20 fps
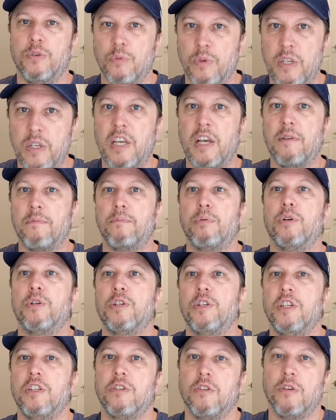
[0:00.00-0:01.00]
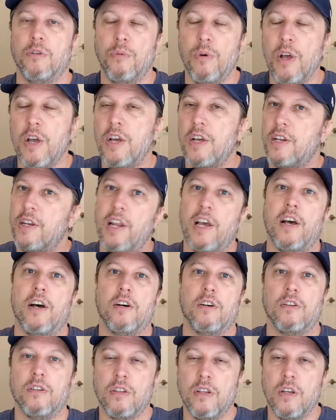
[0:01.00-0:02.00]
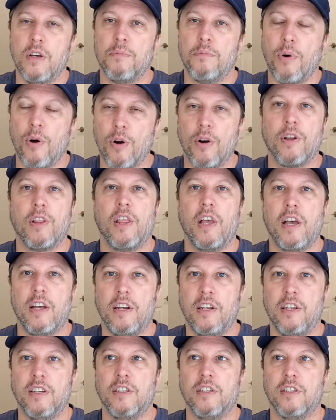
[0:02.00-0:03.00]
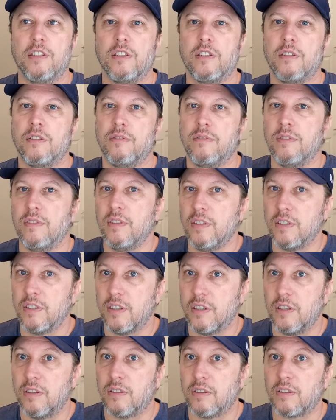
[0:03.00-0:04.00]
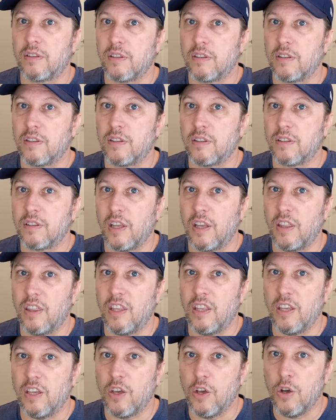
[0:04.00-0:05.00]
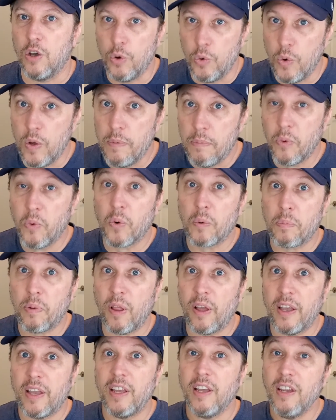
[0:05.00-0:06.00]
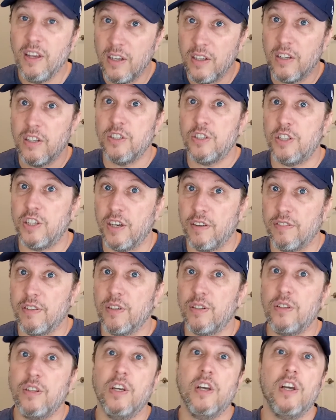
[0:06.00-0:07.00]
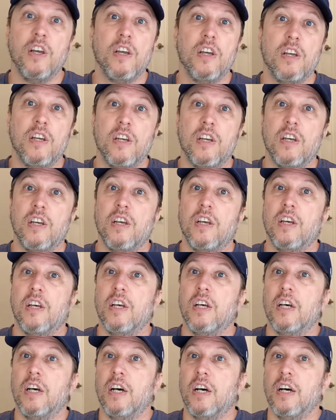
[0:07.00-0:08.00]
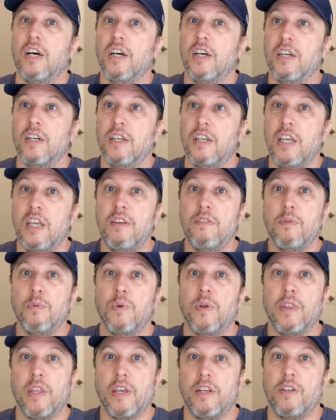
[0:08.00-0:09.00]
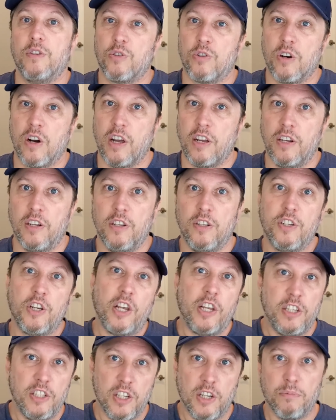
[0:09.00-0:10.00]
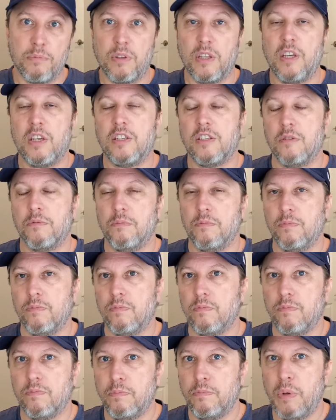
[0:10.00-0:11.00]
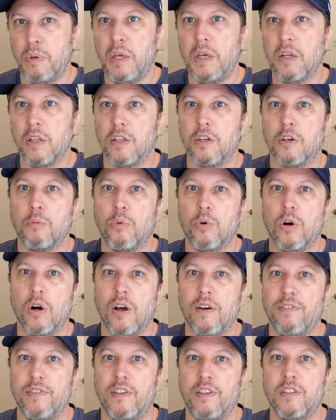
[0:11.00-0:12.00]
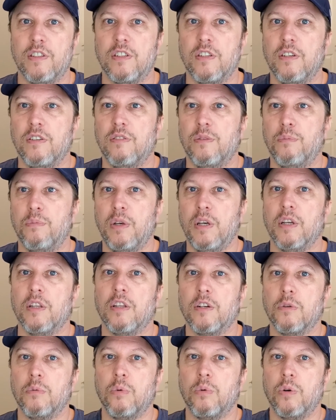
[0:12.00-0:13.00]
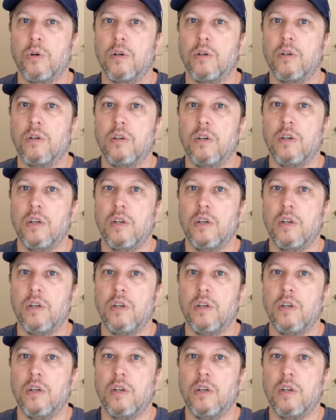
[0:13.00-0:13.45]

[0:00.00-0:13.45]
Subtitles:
We kept pushing into them. Now, part of that is, I think, who we were playing, Sheffield. Even when they tried to change up things and be a little more offensive and be a little more